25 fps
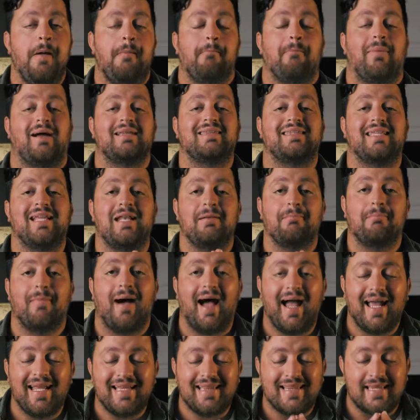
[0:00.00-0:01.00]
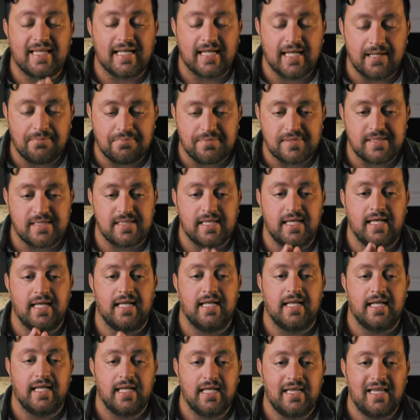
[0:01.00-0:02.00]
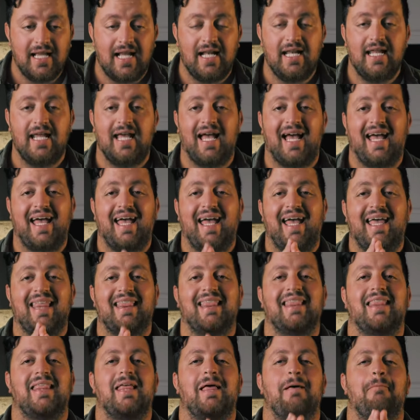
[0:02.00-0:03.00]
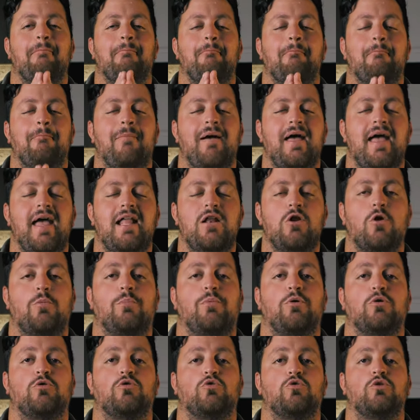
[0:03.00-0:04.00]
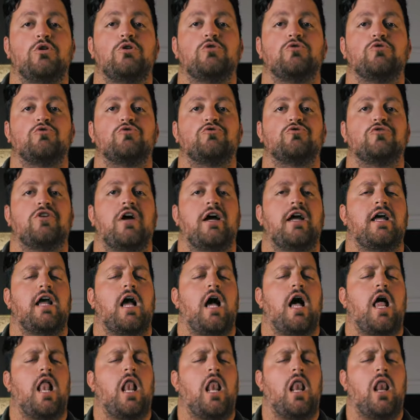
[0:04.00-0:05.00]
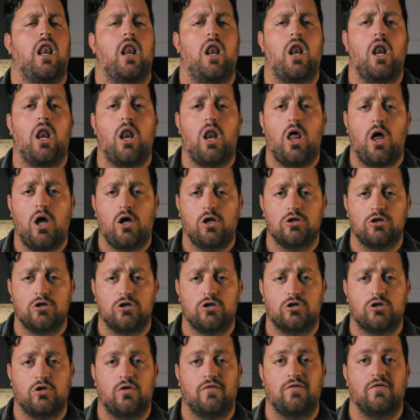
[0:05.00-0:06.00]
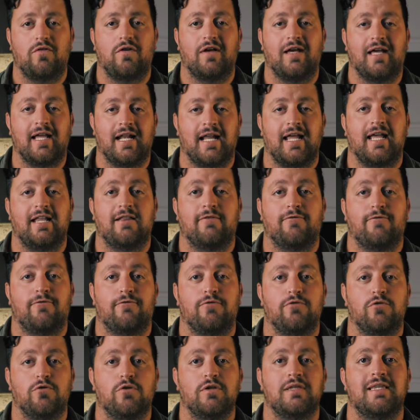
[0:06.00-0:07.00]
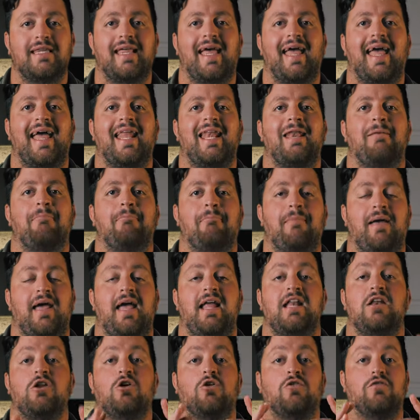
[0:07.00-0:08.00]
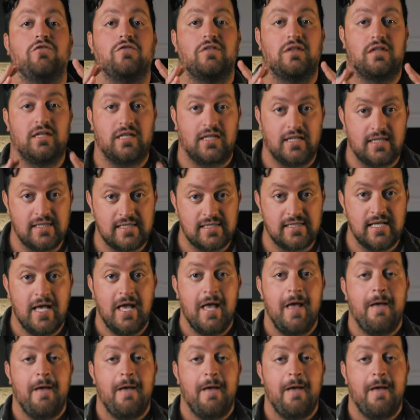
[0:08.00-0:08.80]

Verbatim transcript: But in my trips in Italy I had many opportunity to try a lot of great food, and many of these